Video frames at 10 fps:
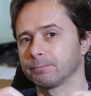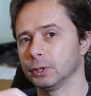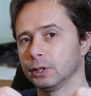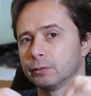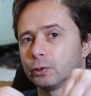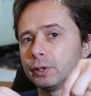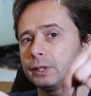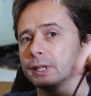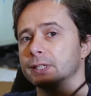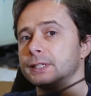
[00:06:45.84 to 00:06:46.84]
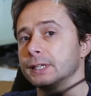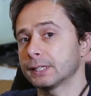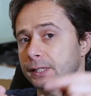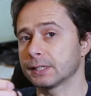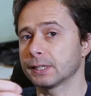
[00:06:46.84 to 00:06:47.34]
delivering a
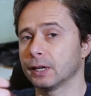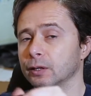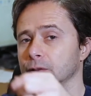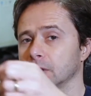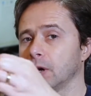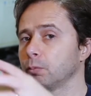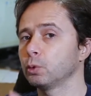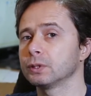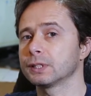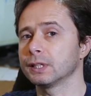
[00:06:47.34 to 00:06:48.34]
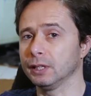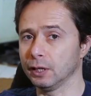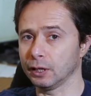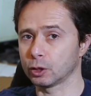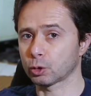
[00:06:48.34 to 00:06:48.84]
decent sound. I wouldn't say
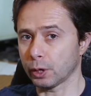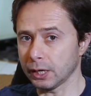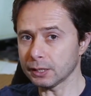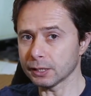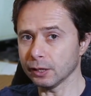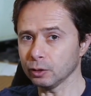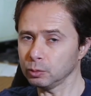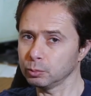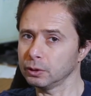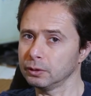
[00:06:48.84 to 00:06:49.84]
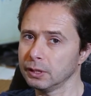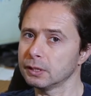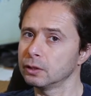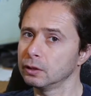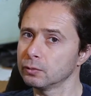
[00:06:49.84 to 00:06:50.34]
a great sound, but
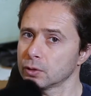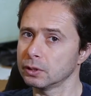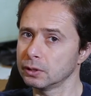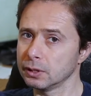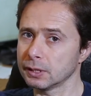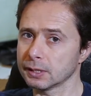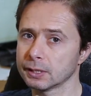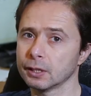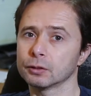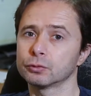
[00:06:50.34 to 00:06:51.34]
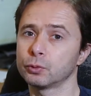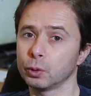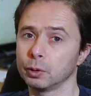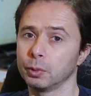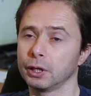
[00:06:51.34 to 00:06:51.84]
it delivers a decent sound
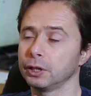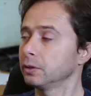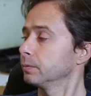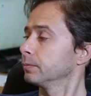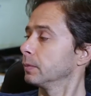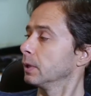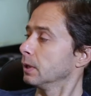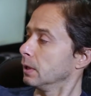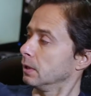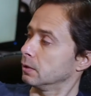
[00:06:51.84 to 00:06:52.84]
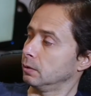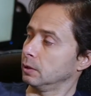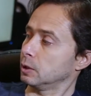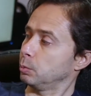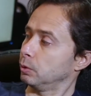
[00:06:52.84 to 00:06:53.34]
for the money. So
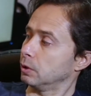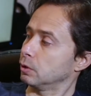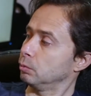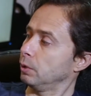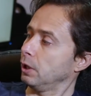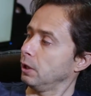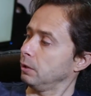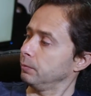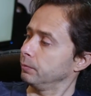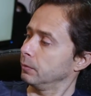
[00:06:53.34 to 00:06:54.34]
let's put this away.